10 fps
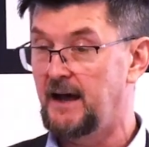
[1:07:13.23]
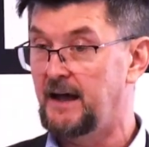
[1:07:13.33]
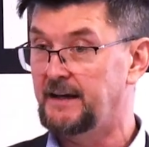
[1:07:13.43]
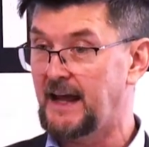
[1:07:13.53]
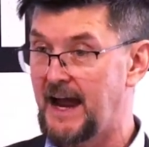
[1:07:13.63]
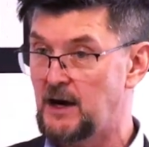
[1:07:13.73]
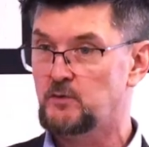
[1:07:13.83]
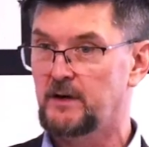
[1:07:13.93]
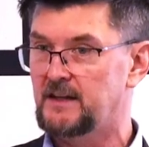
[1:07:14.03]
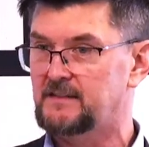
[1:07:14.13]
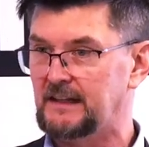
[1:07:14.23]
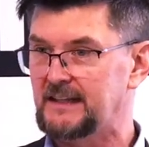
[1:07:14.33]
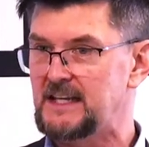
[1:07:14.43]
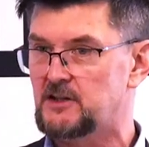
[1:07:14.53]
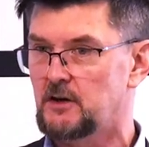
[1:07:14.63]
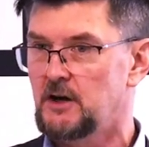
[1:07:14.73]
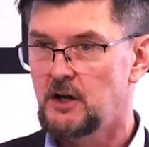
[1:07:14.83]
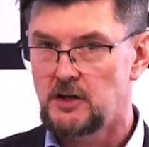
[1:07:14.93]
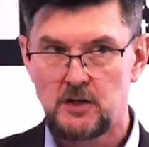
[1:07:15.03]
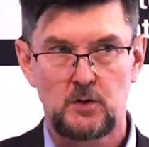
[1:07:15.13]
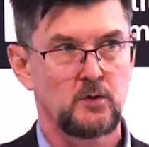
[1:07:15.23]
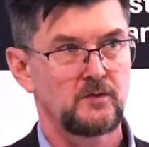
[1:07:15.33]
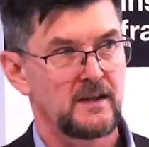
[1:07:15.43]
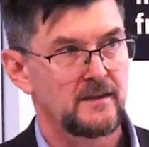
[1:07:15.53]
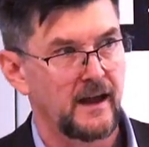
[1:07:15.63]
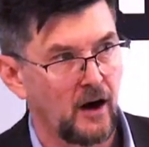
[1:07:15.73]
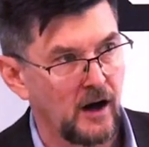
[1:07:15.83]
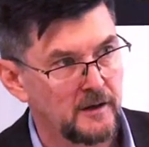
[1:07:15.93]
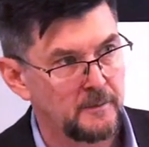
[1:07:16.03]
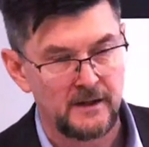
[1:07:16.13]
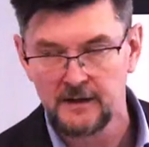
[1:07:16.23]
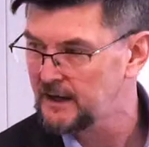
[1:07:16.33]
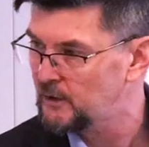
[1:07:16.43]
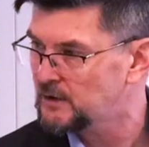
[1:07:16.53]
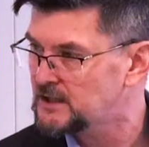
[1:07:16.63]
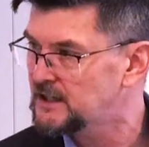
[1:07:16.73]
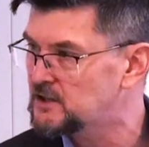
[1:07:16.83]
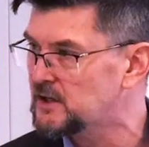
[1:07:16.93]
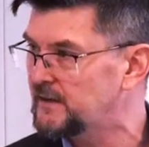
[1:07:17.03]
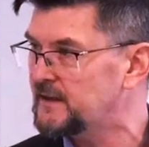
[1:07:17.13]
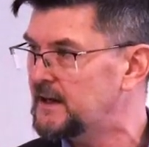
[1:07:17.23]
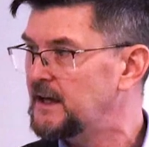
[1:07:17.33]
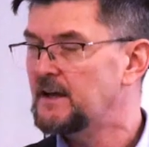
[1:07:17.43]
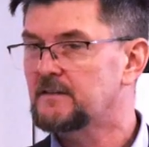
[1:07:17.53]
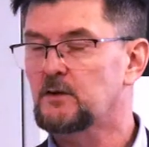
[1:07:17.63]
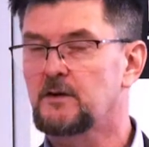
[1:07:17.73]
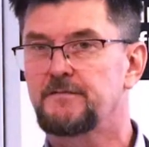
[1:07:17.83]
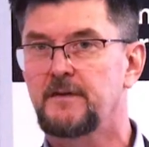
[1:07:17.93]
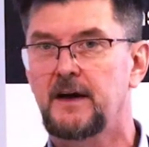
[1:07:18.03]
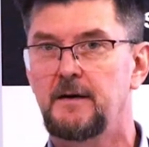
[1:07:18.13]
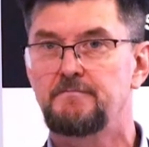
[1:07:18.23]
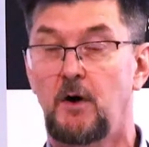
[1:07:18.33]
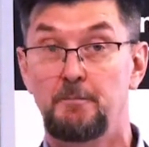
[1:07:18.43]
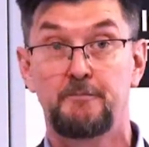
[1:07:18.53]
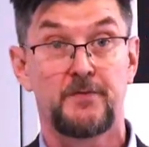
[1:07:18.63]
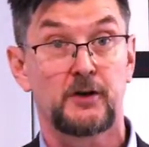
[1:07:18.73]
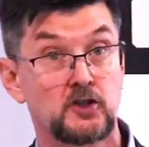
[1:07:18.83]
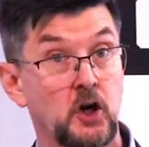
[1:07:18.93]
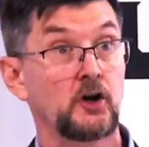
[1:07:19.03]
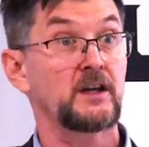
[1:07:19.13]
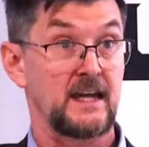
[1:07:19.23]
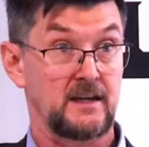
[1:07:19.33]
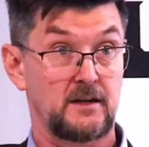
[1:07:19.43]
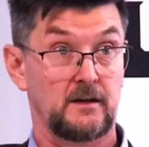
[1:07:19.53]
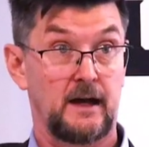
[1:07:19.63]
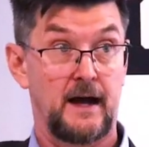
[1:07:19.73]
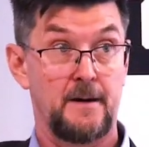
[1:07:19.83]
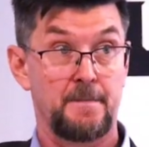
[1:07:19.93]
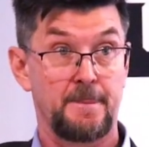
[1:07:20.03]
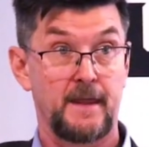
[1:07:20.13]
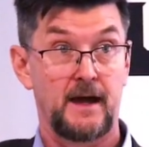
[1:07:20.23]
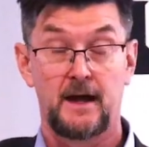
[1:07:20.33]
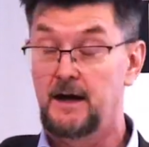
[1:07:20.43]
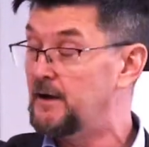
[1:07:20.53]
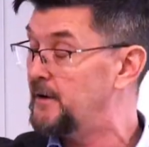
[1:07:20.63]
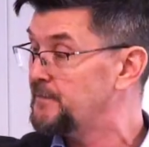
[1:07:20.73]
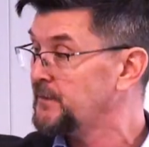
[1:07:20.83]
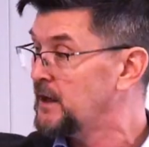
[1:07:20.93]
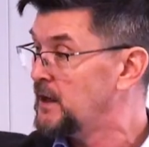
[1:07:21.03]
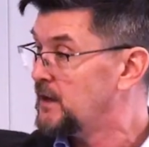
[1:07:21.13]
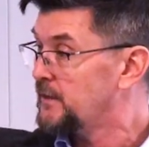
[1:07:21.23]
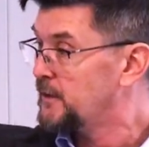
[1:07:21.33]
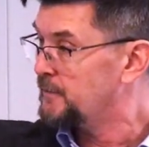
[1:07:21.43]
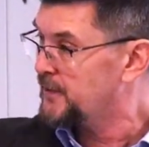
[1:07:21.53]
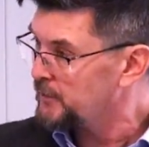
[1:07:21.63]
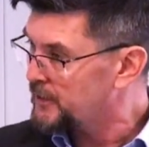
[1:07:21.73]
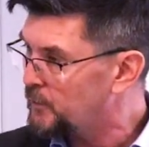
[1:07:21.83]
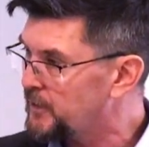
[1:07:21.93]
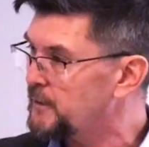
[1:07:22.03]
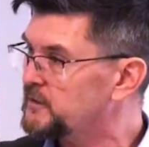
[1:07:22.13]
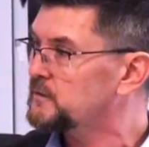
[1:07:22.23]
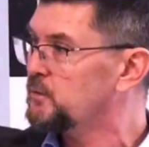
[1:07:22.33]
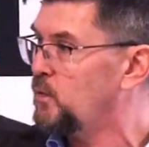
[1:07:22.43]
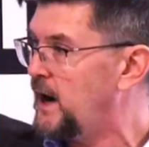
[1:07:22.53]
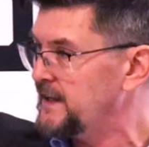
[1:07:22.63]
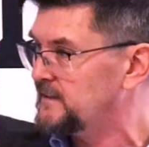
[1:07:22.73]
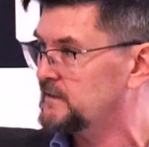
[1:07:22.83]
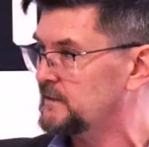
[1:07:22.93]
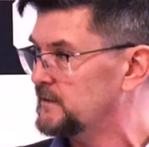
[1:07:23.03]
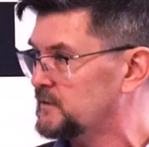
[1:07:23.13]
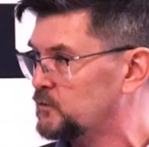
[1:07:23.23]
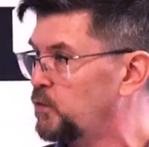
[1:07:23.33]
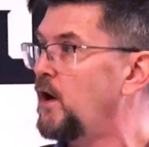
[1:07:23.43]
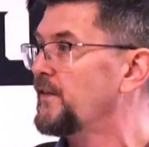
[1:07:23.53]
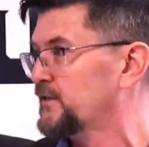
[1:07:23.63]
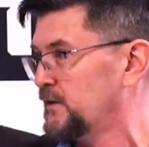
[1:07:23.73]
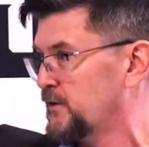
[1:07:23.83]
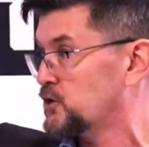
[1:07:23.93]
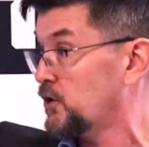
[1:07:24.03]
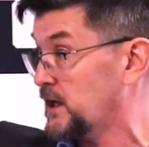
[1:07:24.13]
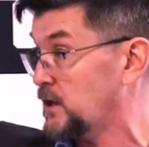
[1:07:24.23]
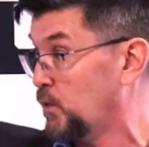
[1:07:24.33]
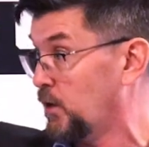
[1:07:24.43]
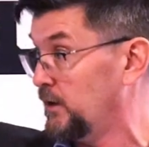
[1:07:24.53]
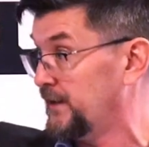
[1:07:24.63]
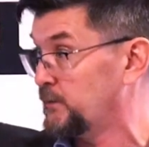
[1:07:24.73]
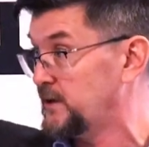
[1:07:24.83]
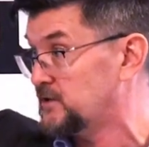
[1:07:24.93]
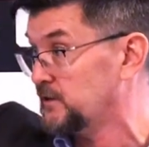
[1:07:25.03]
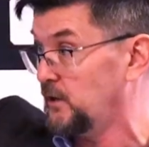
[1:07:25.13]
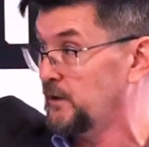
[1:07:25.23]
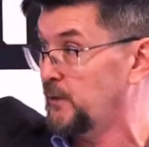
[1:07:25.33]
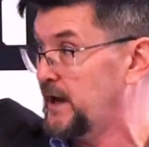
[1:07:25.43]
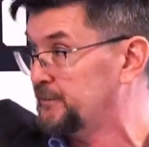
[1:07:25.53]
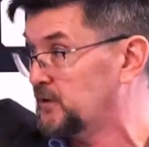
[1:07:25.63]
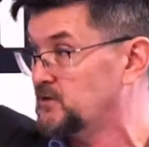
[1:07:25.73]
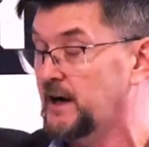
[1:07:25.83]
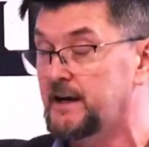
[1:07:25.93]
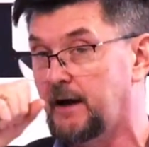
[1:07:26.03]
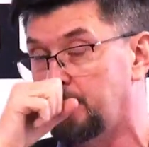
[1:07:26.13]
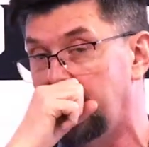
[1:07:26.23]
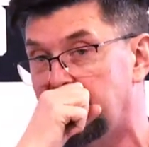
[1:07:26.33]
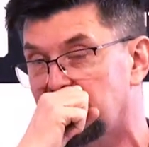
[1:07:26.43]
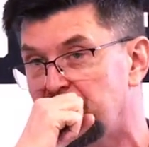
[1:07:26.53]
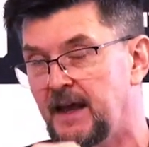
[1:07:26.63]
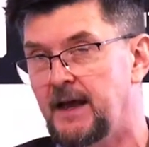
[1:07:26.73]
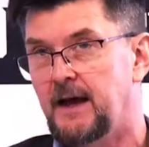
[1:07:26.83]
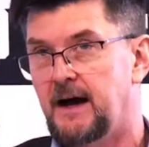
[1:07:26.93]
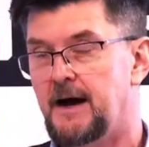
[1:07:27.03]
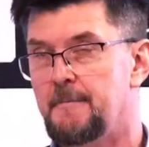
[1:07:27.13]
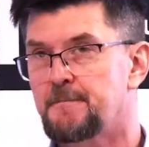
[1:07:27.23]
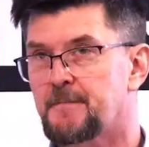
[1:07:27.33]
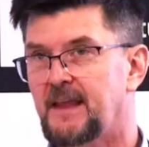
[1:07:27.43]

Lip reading: And Erdogan as a leader, using the Ottoman heritage and the sort of the Turkic, the wide swaths of the Turkic world that reaches all the way up to China, right? And